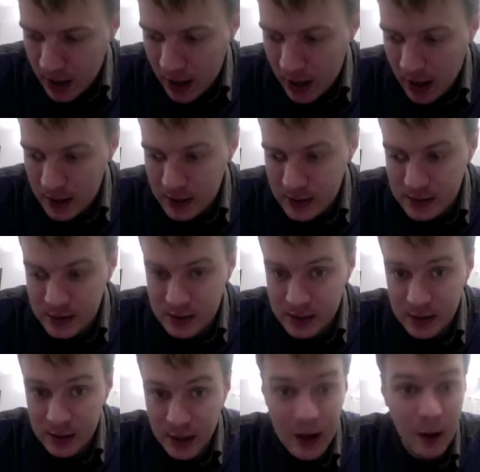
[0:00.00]
And
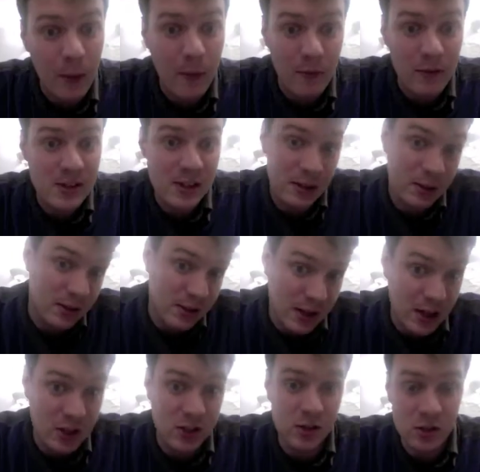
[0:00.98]
I know every single
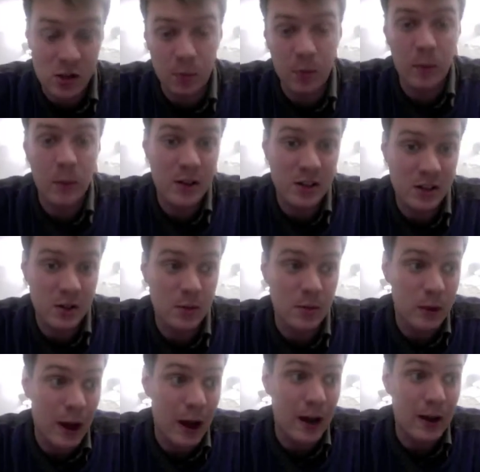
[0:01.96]
station stop we went
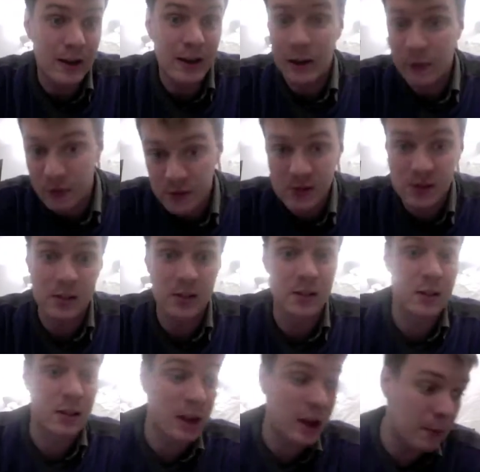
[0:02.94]
to had lifts
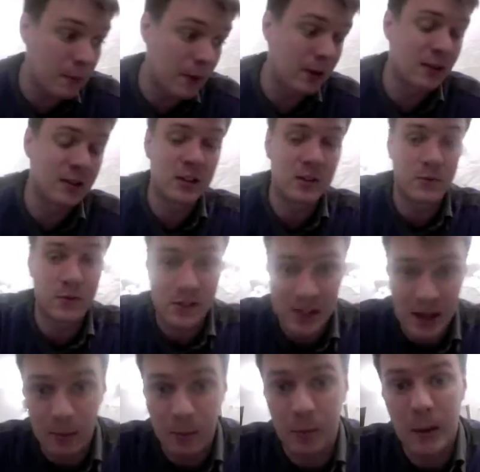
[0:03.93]
and abilities for
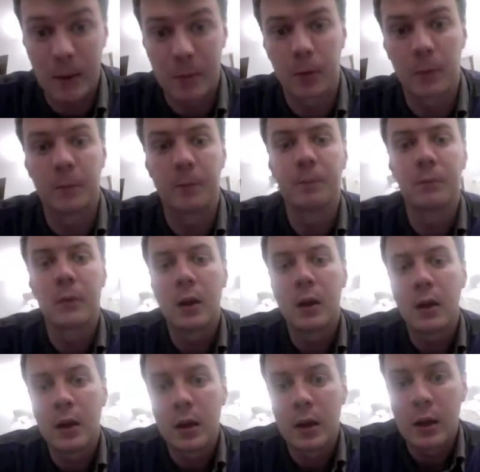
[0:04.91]
disabled people.
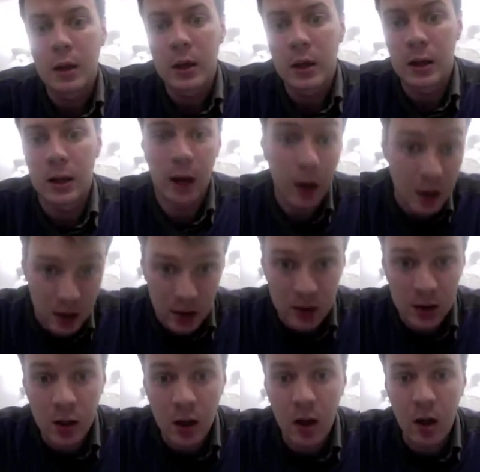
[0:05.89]
In
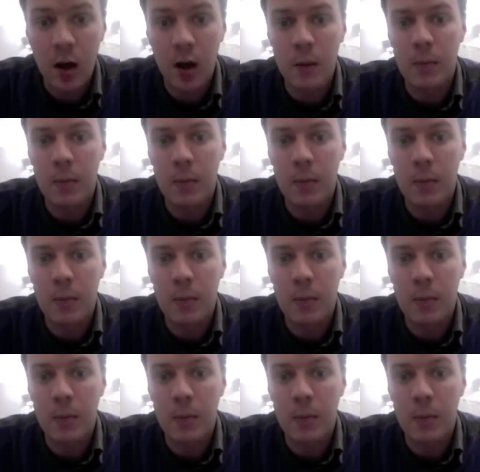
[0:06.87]
London, I